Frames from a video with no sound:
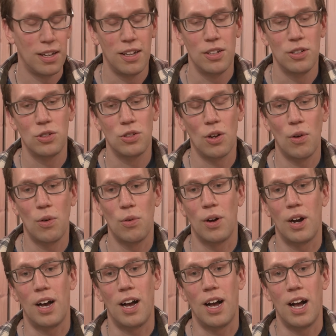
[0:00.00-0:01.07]

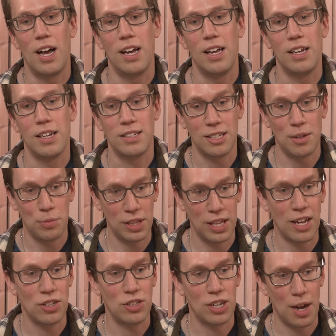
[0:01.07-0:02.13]
So I accepted
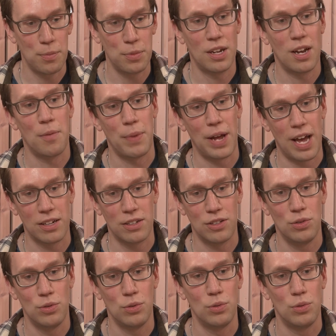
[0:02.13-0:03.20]
that job to come back
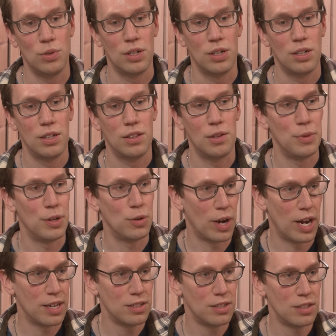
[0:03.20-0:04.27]
to the
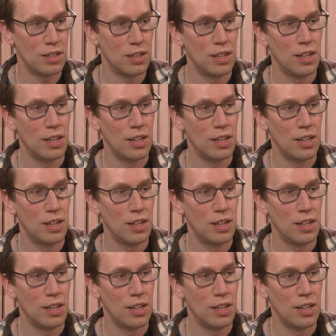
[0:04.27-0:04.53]
Midwest.